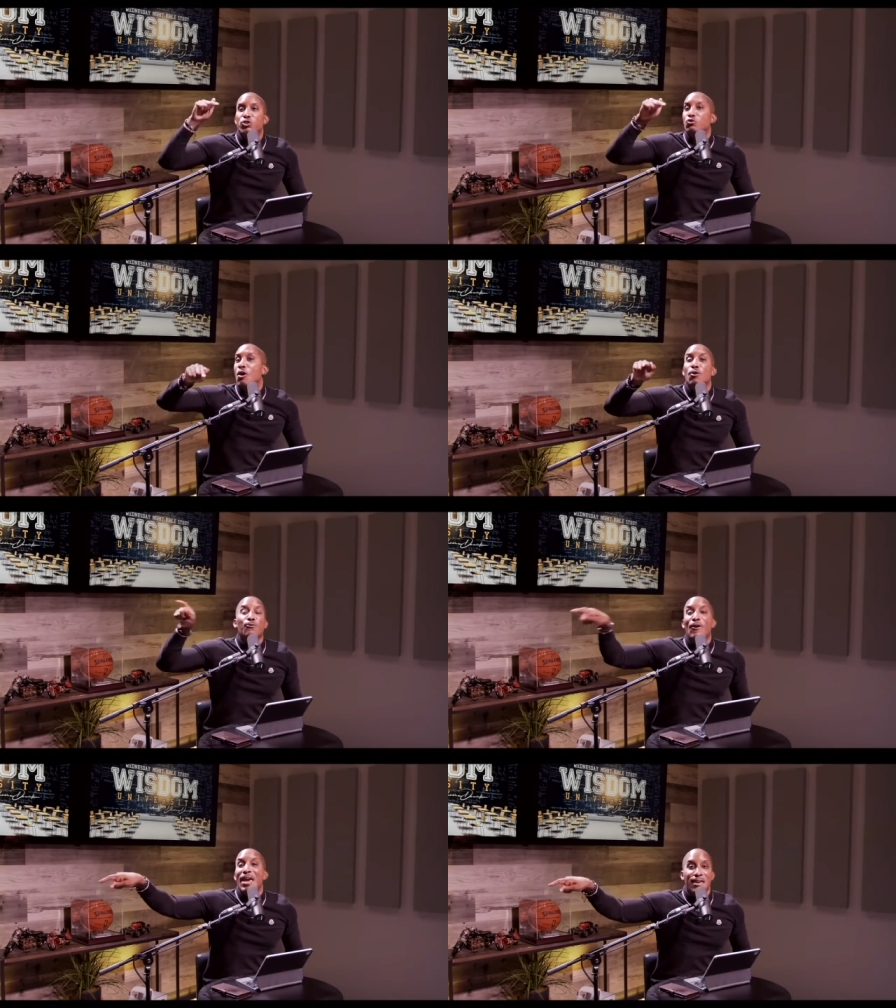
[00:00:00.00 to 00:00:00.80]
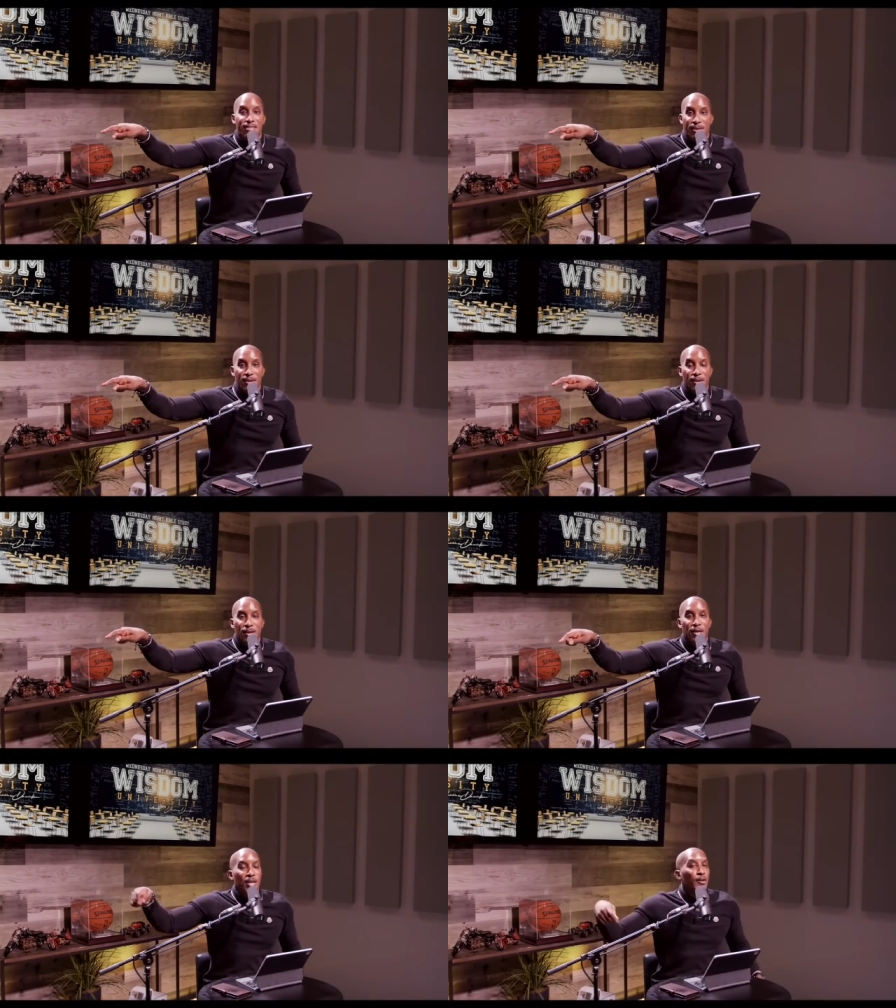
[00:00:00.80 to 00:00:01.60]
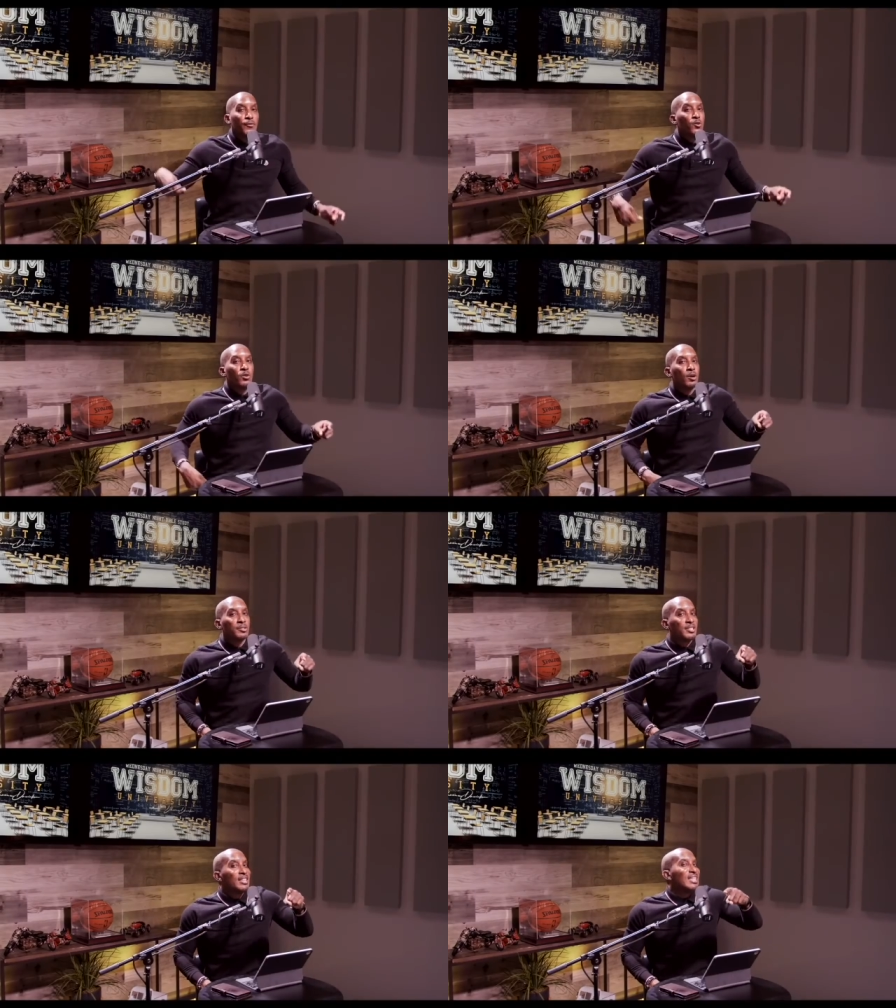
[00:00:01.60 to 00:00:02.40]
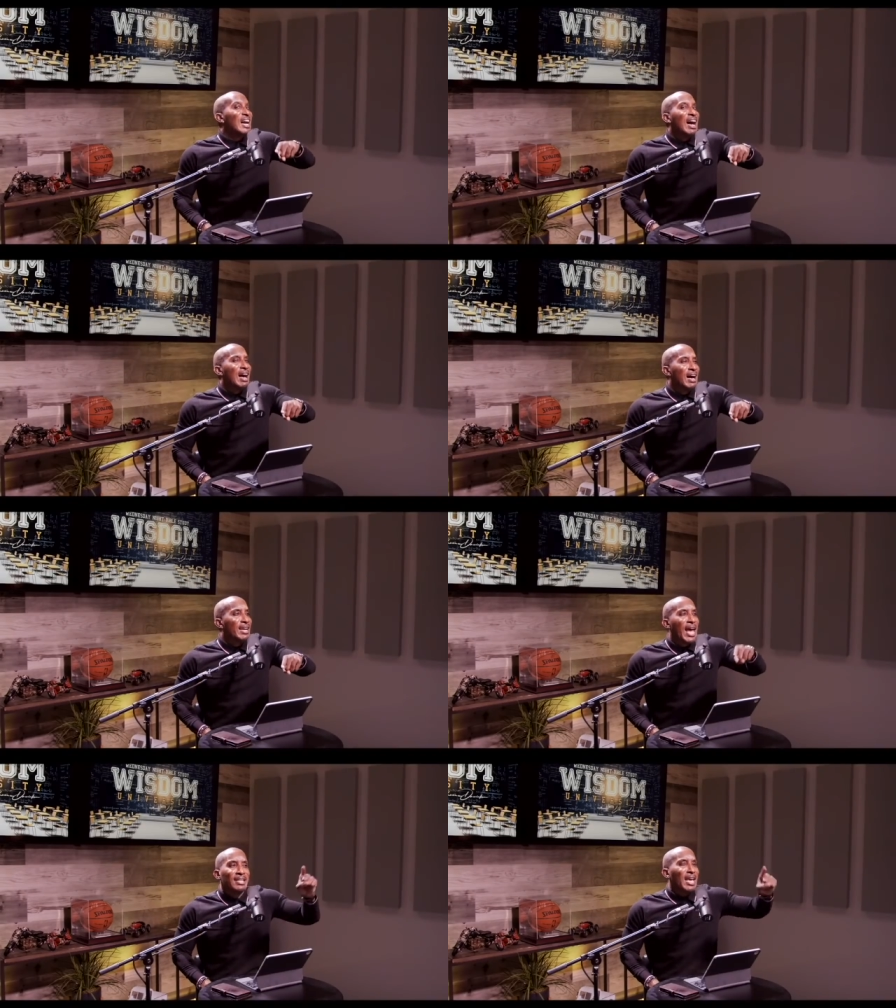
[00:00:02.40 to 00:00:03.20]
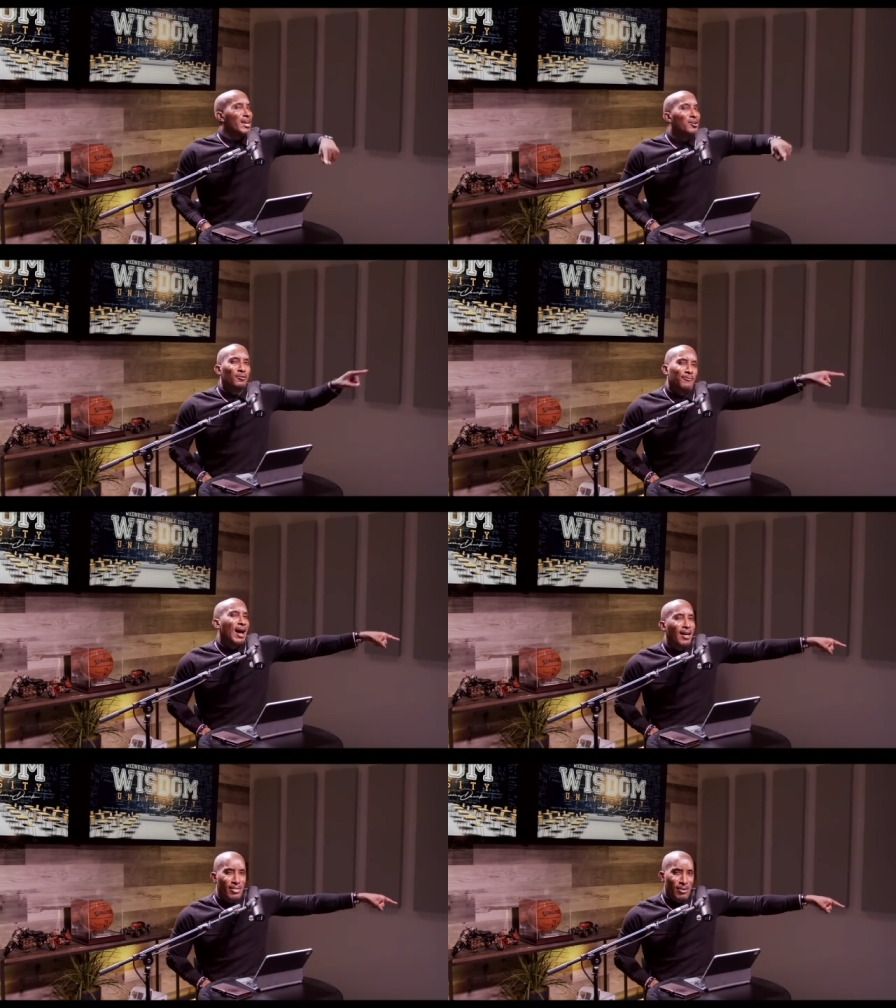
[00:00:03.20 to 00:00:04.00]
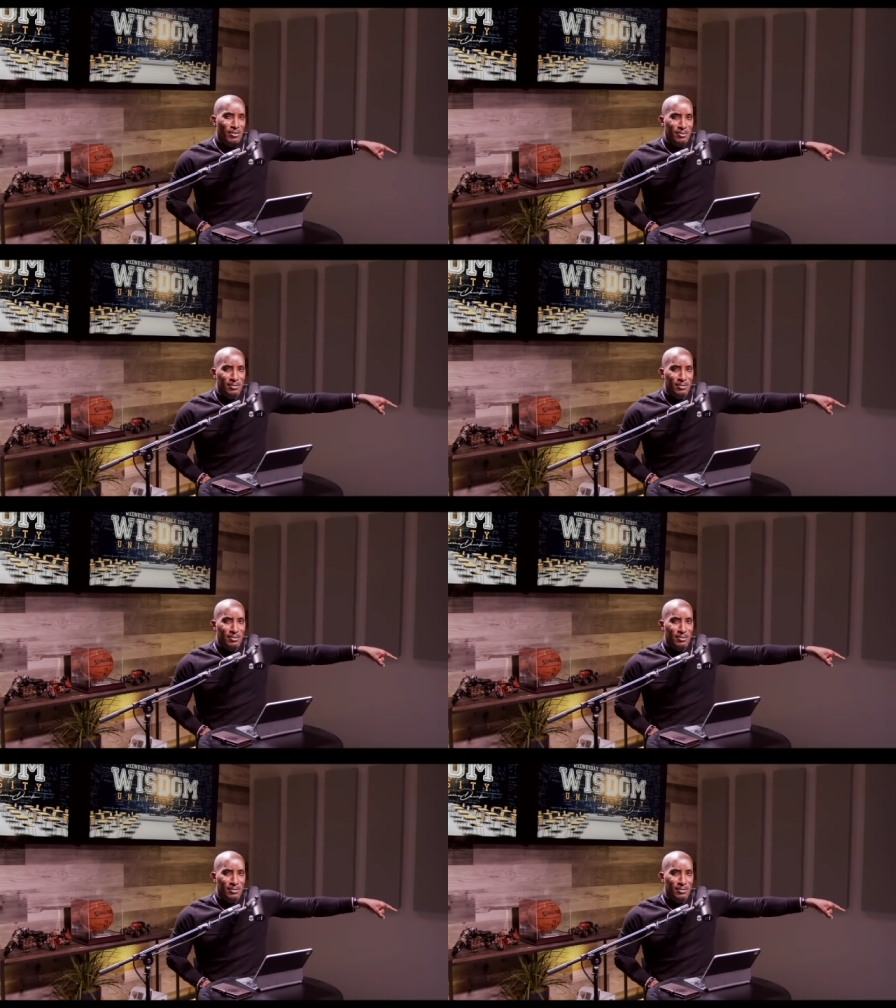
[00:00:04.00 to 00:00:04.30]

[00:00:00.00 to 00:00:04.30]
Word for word: strong faith if you don't see God as a good father.